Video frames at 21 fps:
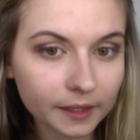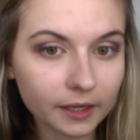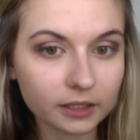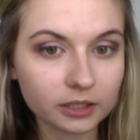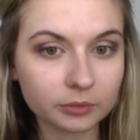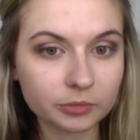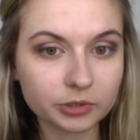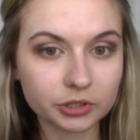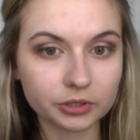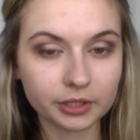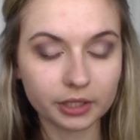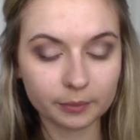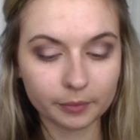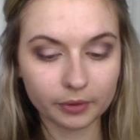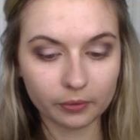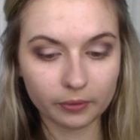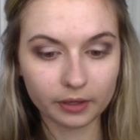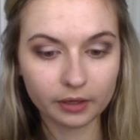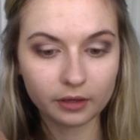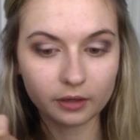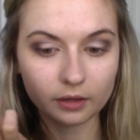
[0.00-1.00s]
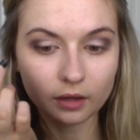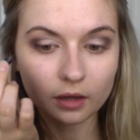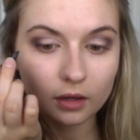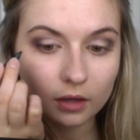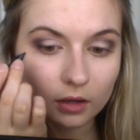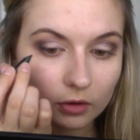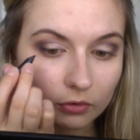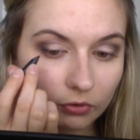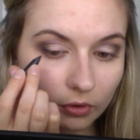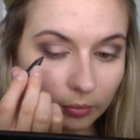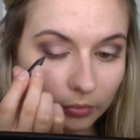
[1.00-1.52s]
So I'm starting my way
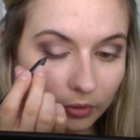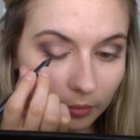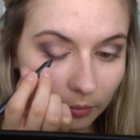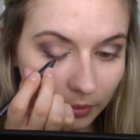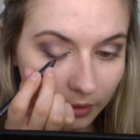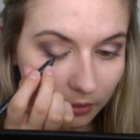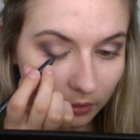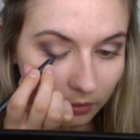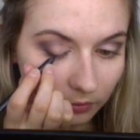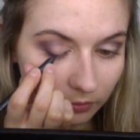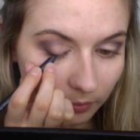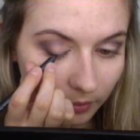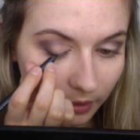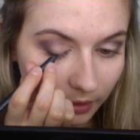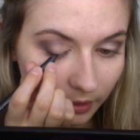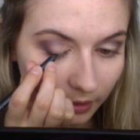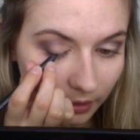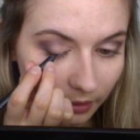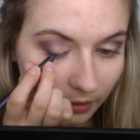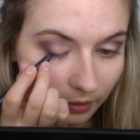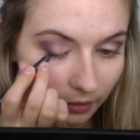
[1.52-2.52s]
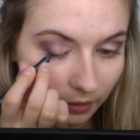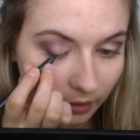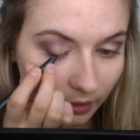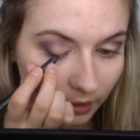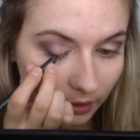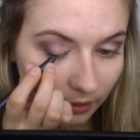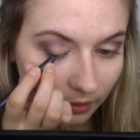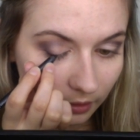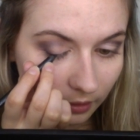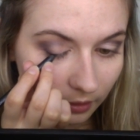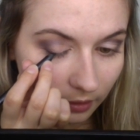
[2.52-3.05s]
from the middle of my
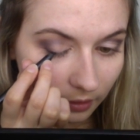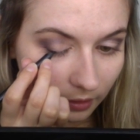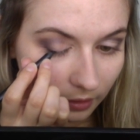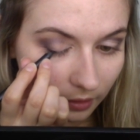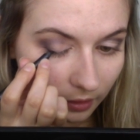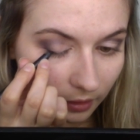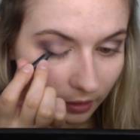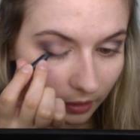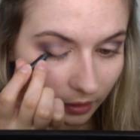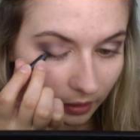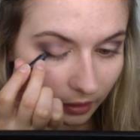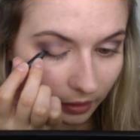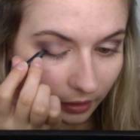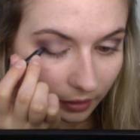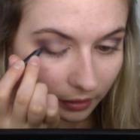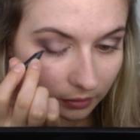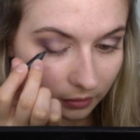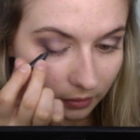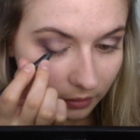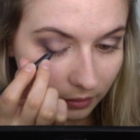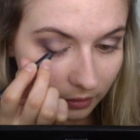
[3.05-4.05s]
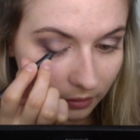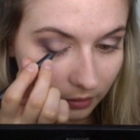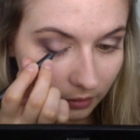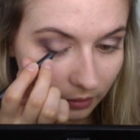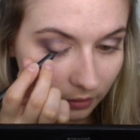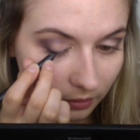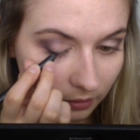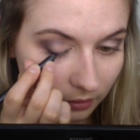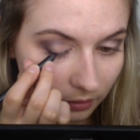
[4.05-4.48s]
eyelid